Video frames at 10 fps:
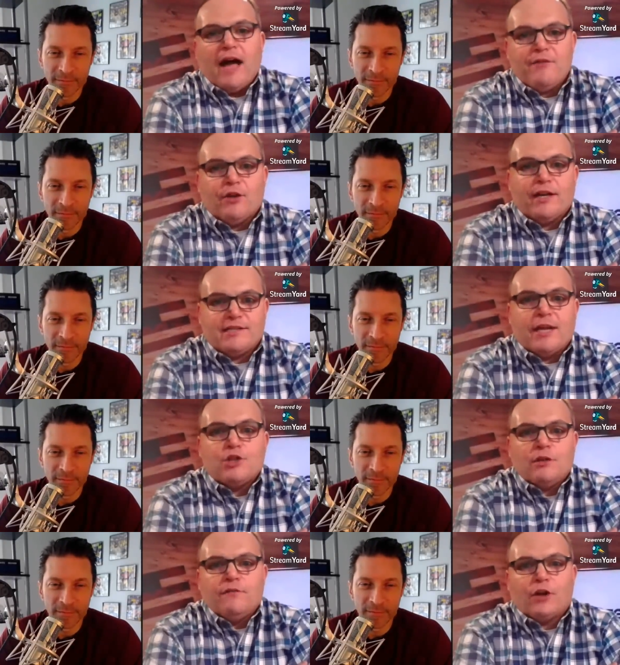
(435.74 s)
Speaker 1: five-year
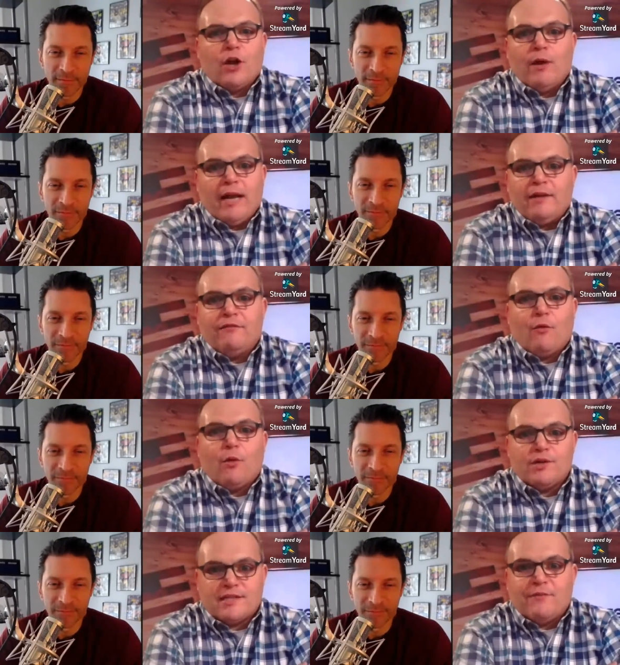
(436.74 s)
extension for going eight and
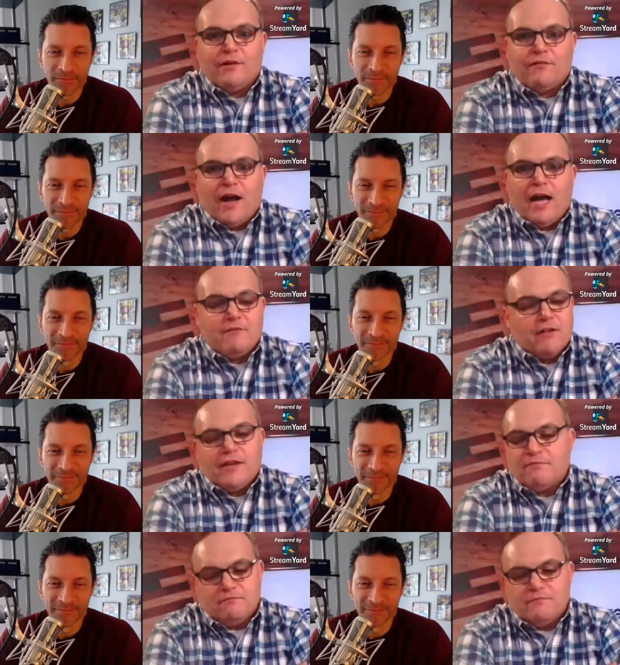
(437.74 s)
four, seven and five,
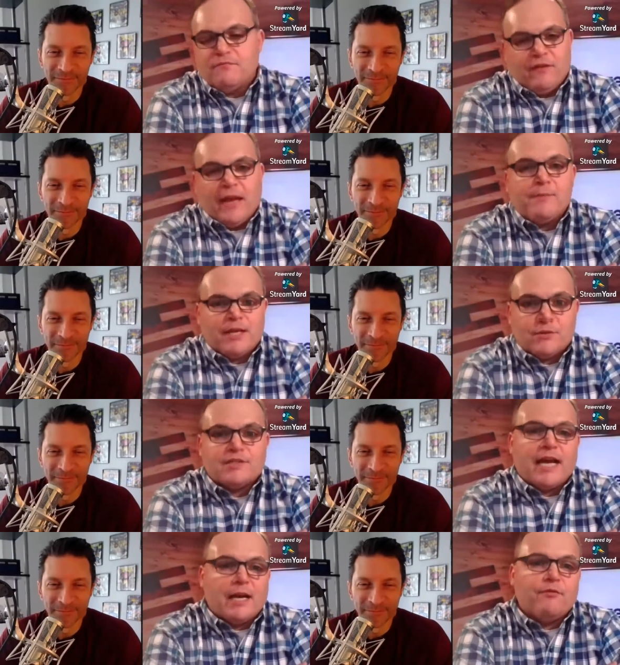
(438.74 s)
I think fan
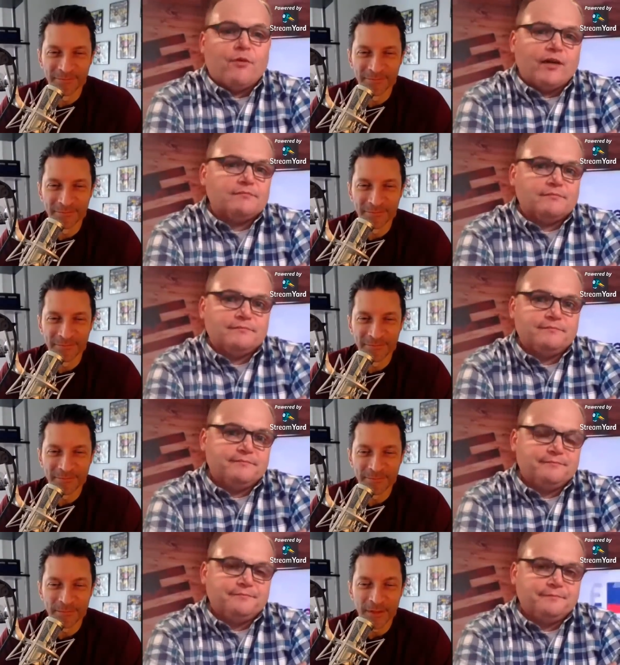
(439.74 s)
base would sign up for
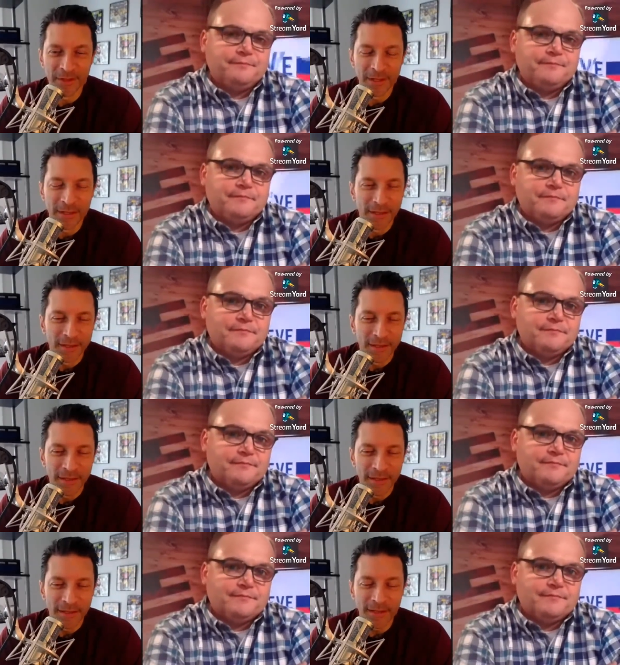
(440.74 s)
it.
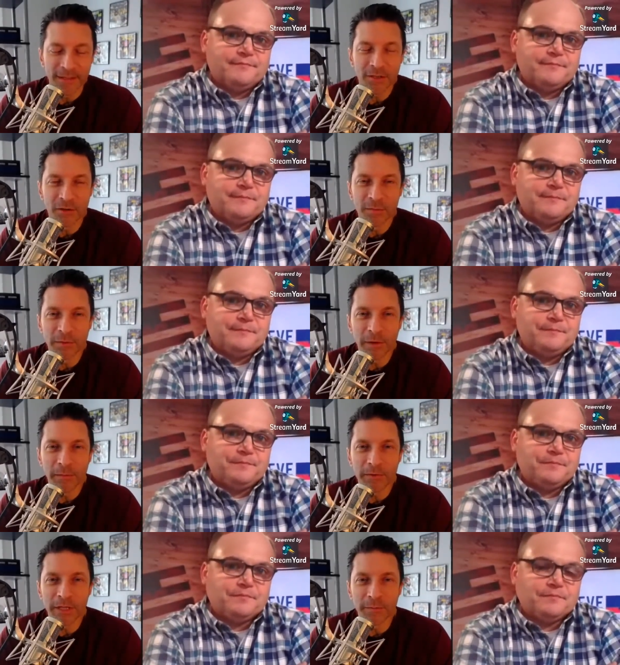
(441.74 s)
Speaker 2: Yeah, it's always been my
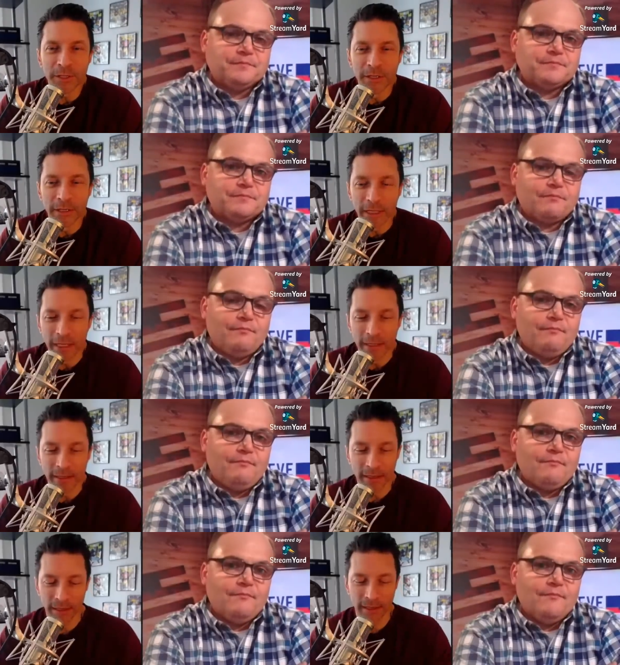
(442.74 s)
perception
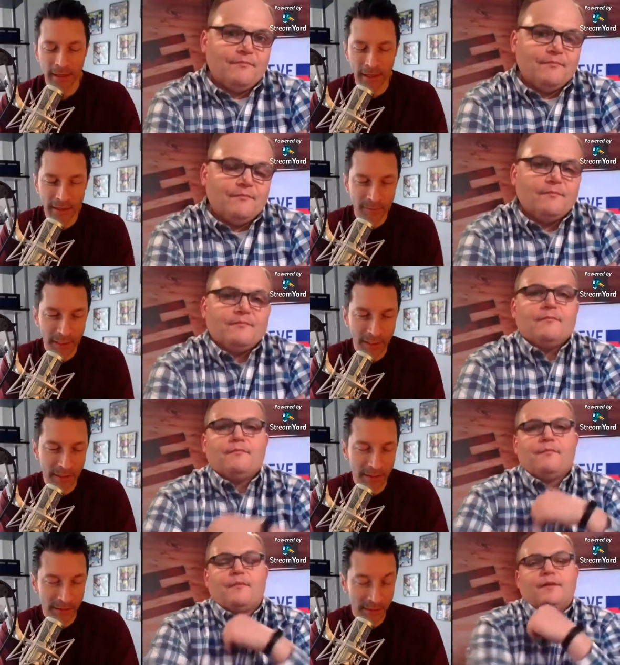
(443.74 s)
in in being
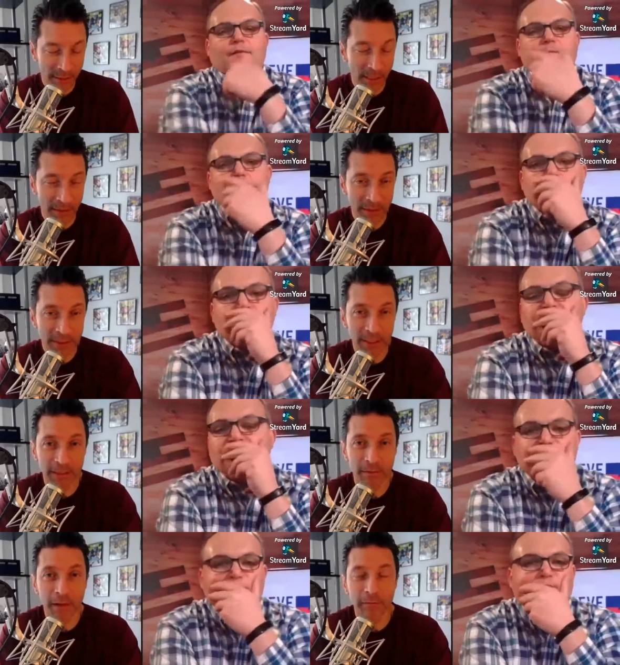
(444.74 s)
in this on this side of
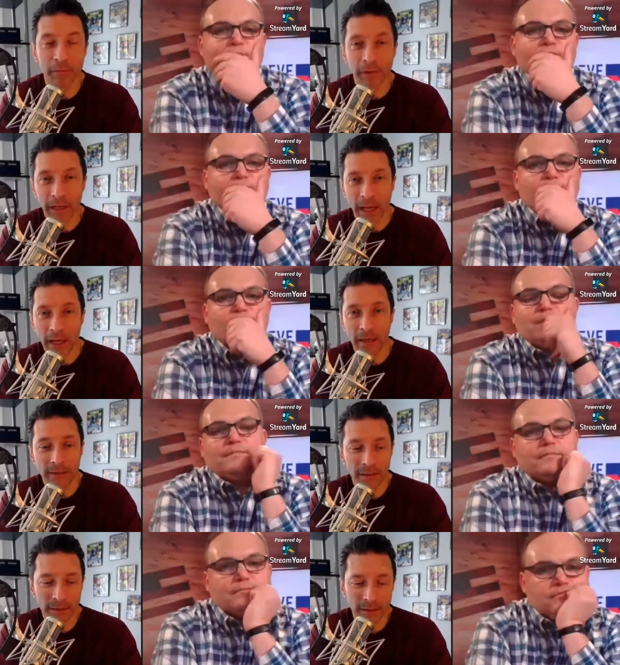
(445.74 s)
the rivalry
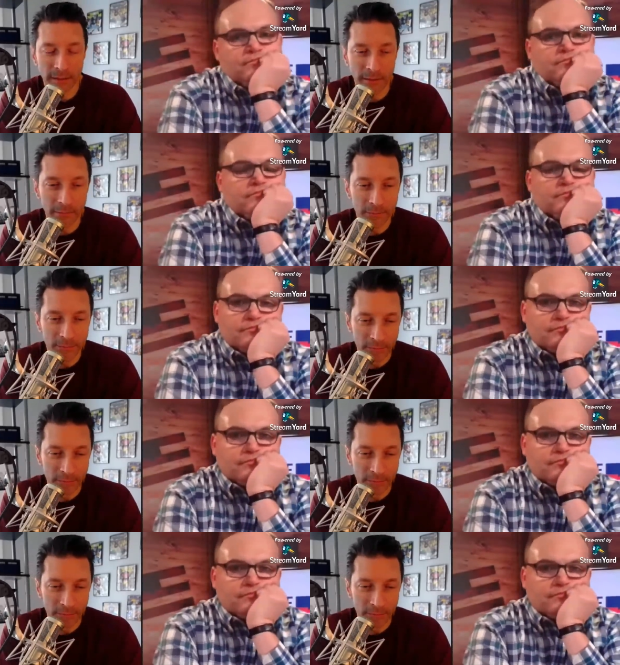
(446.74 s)
and um,